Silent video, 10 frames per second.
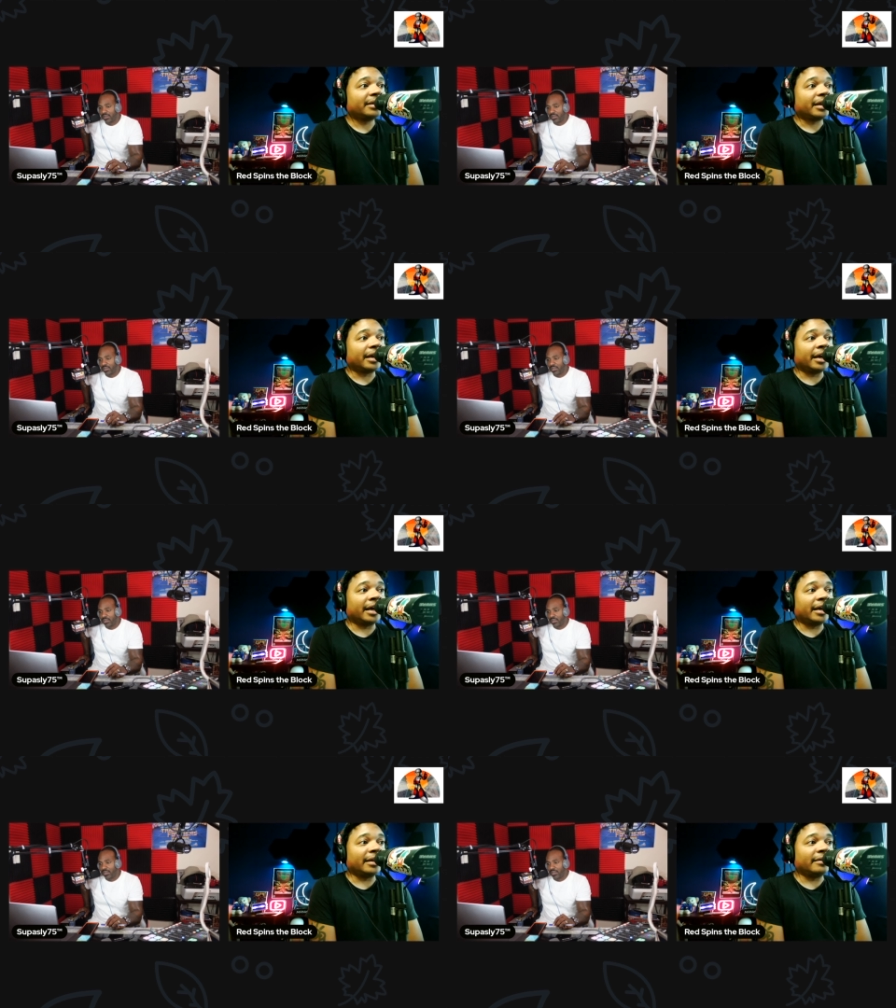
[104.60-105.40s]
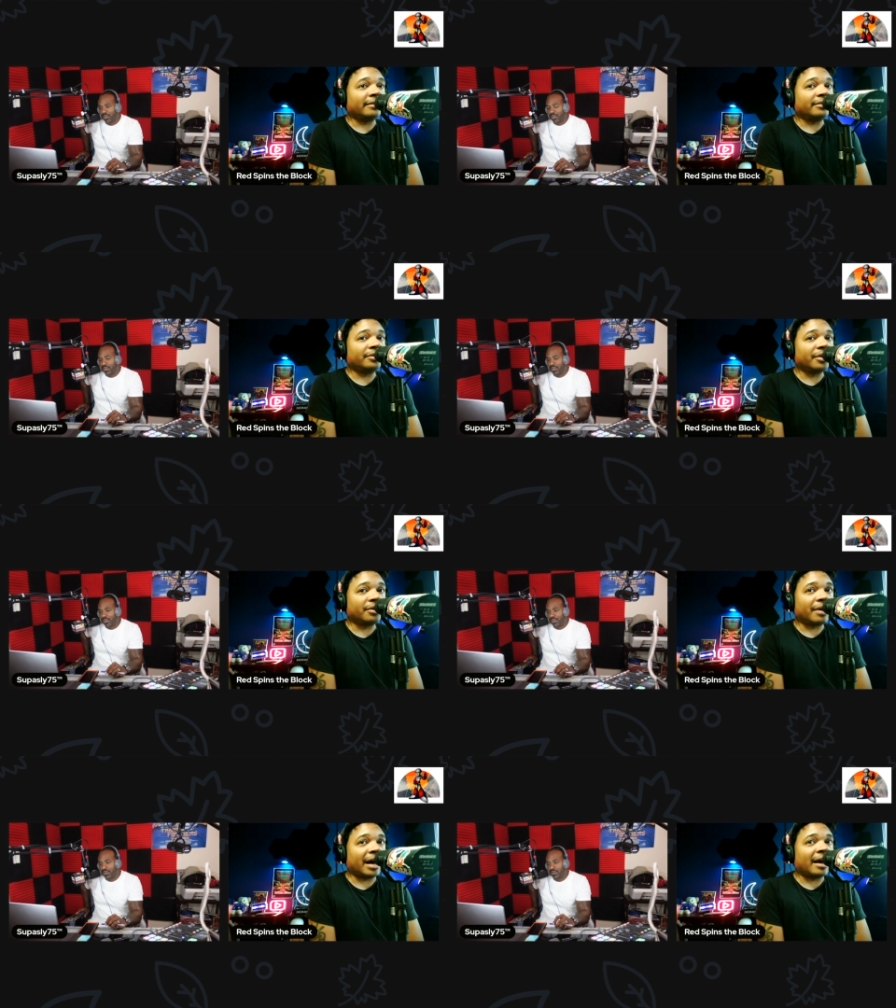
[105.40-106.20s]
And
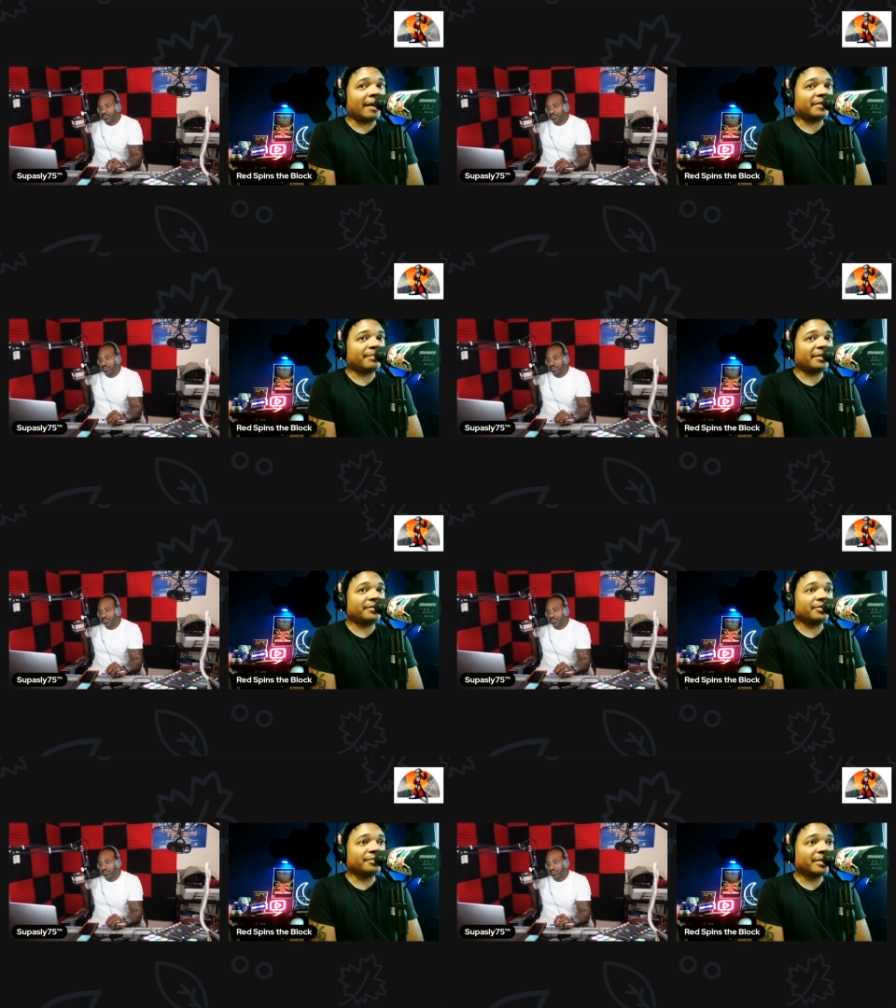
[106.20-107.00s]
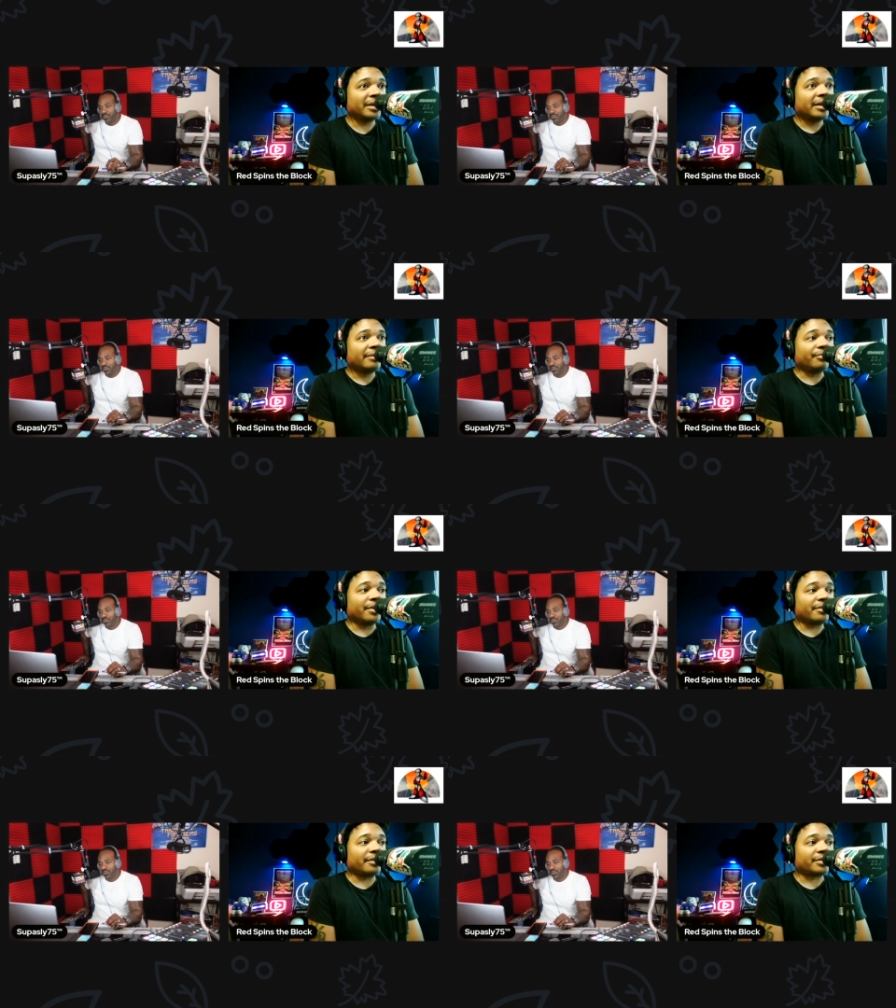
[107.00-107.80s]
I have to make do
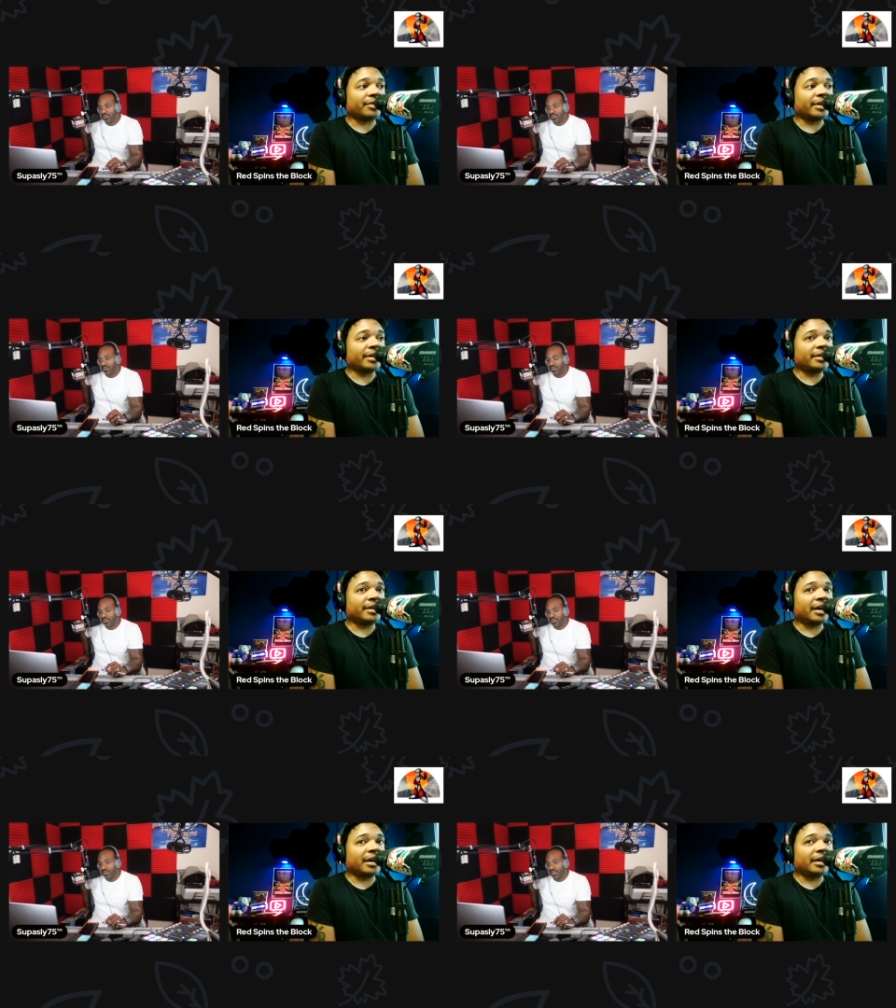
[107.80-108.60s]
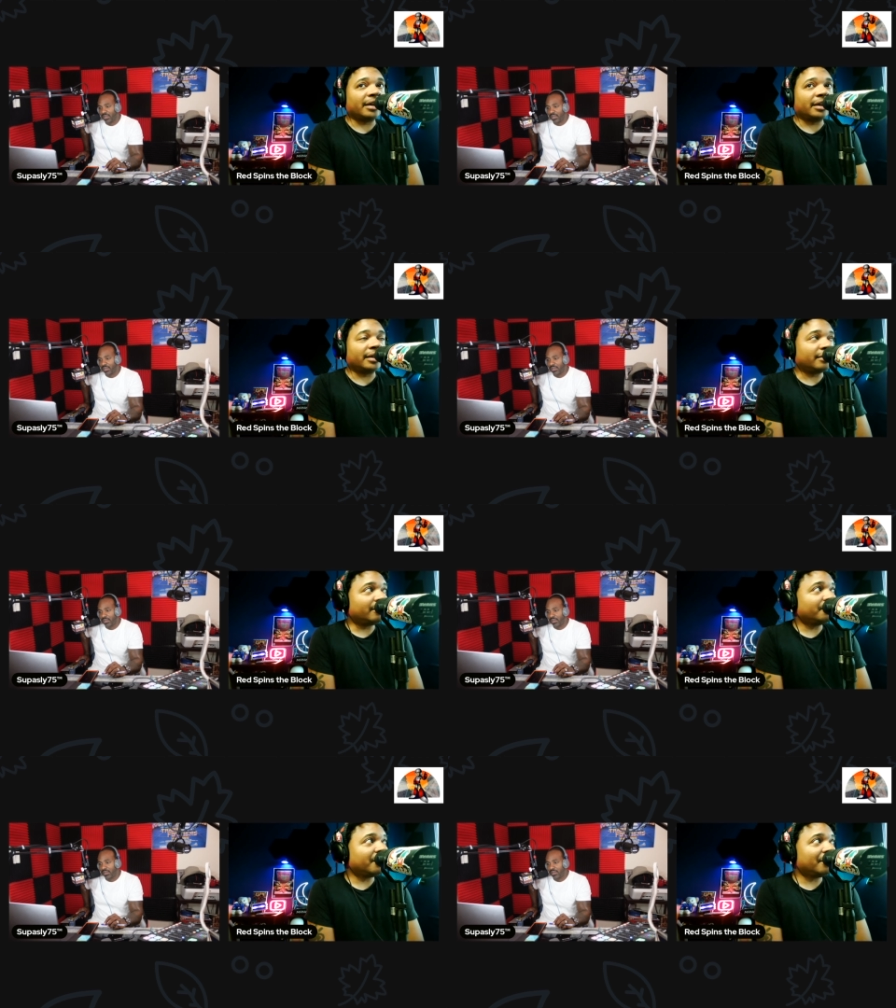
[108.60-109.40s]
with certain
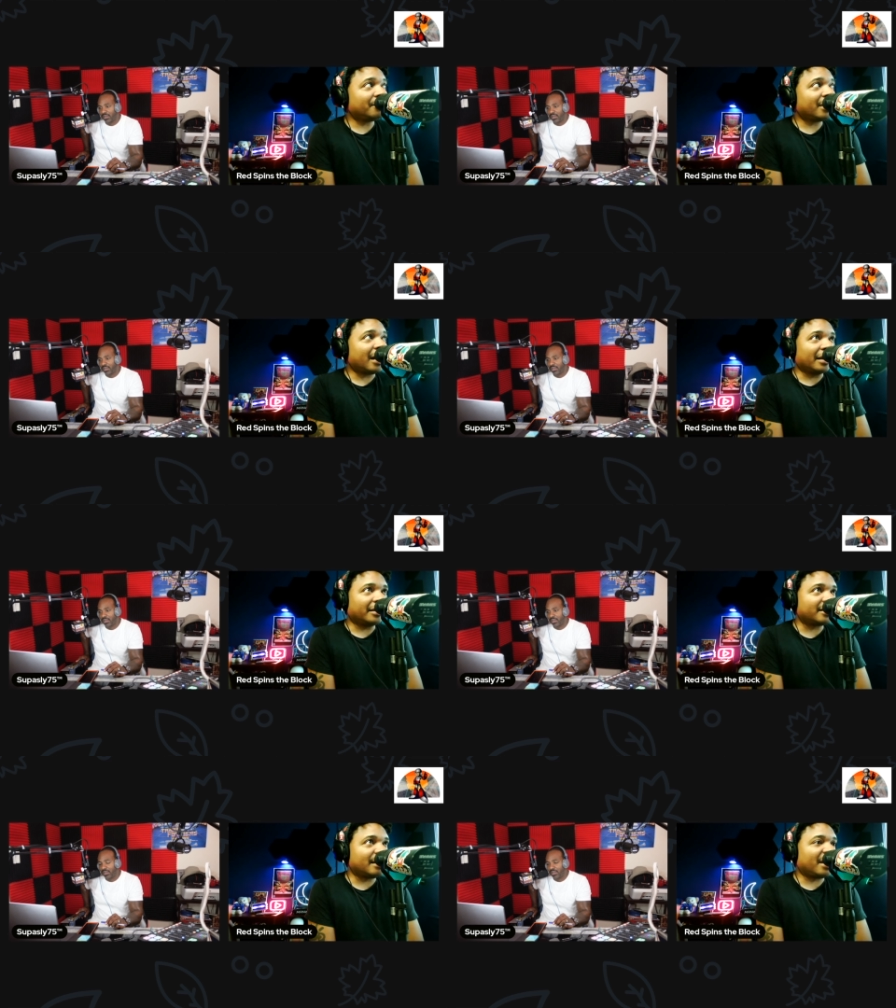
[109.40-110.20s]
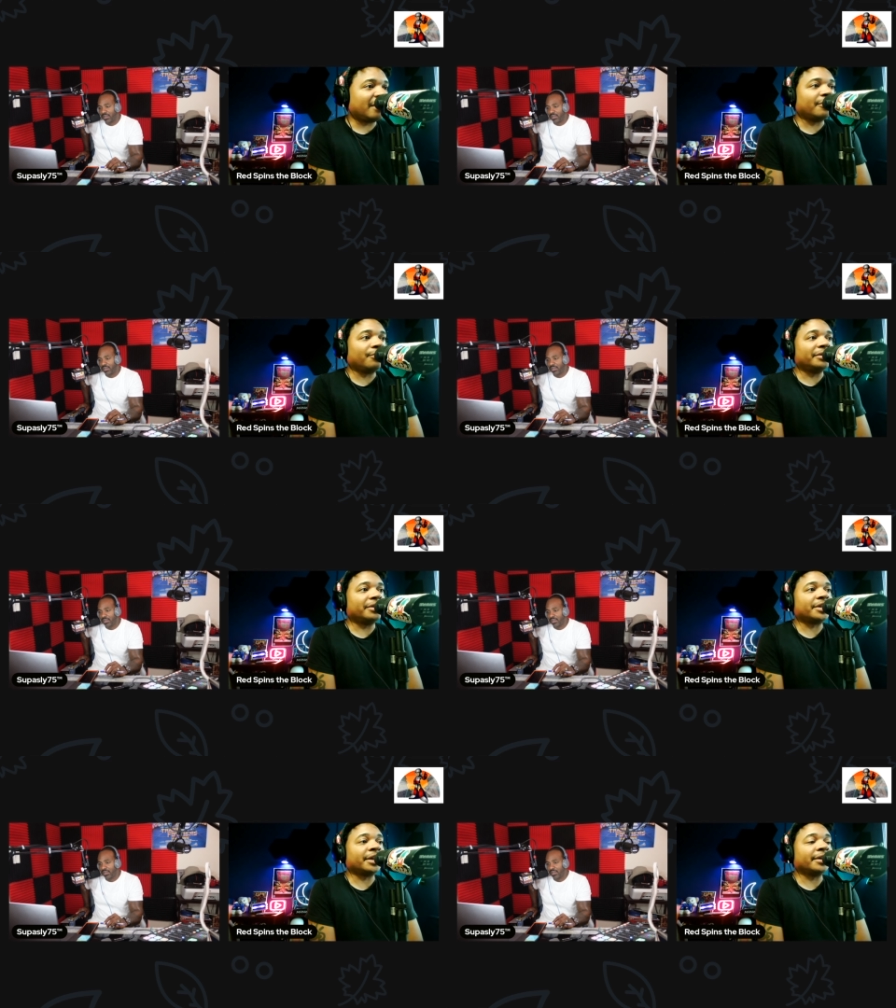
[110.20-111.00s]
well, because I pay for
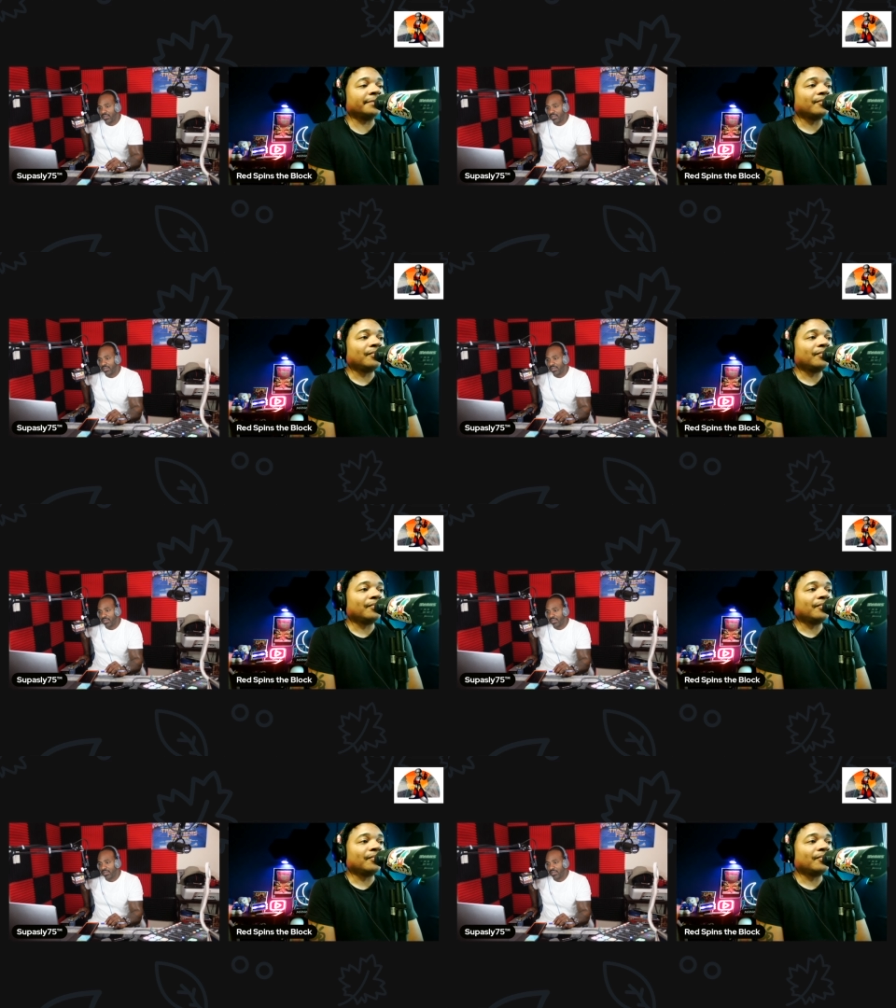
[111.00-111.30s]
Wondershare,